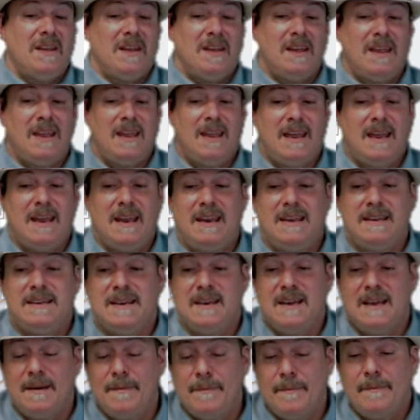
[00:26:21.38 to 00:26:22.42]

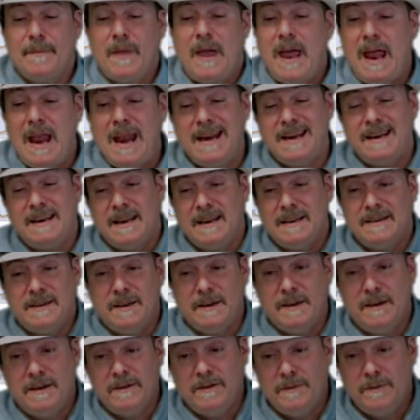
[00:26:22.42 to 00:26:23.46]
And um, and
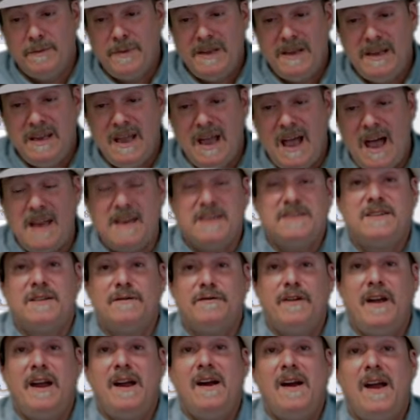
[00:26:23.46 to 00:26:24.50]
to be honest
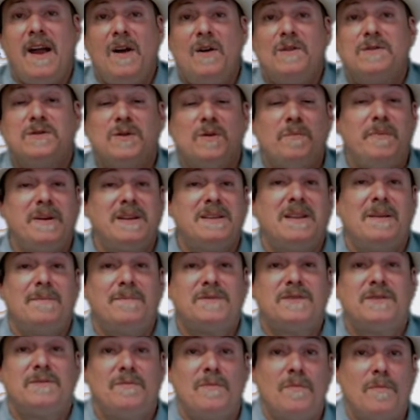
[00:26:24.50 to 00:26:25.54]
and fair, I also picked
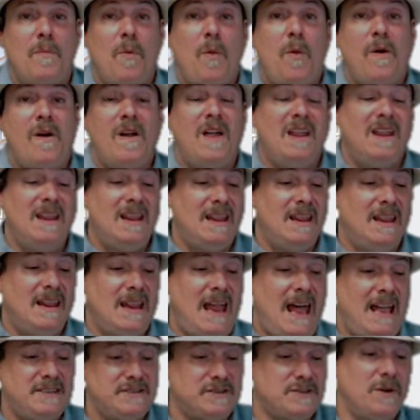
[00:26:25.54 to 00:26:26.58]
up some more
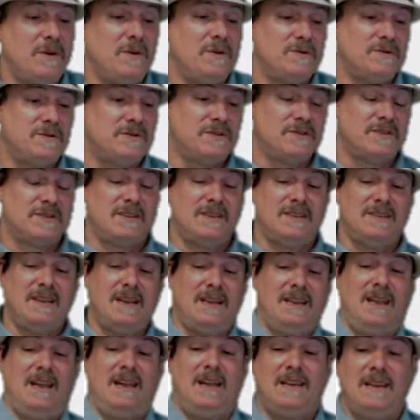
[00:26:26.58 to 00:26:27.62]
elastos because
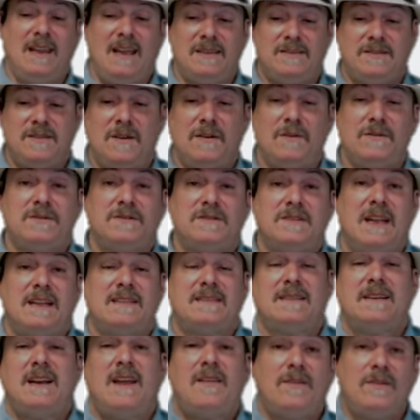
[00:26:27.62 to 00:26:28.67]
I like elastos.
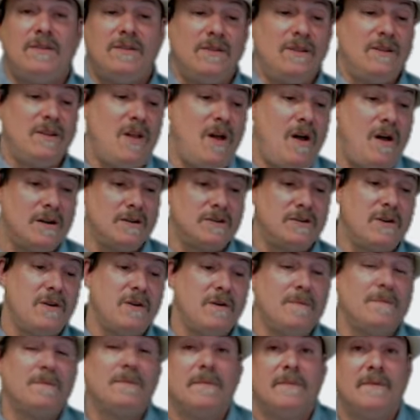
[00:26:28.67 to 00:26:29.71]
That's another
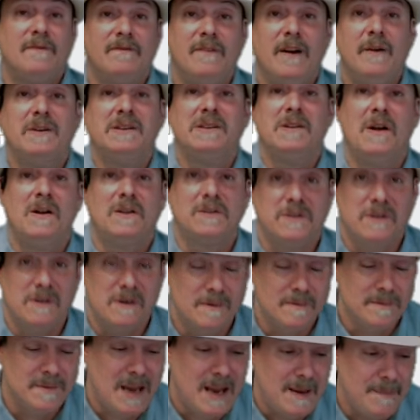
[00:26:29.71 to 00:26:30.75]
long-term, very
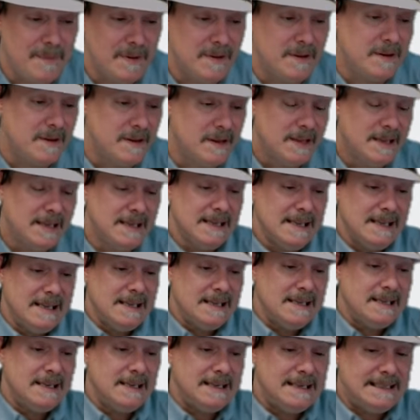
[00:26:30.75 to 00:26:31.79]
long-term type of
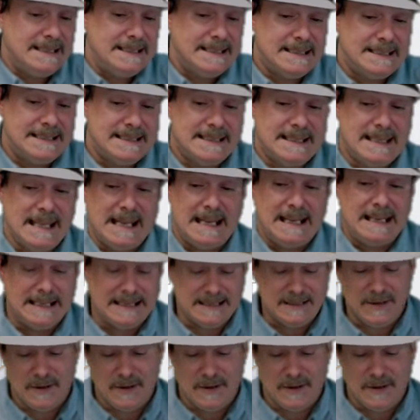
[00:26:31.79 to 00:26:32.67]
uh, thing.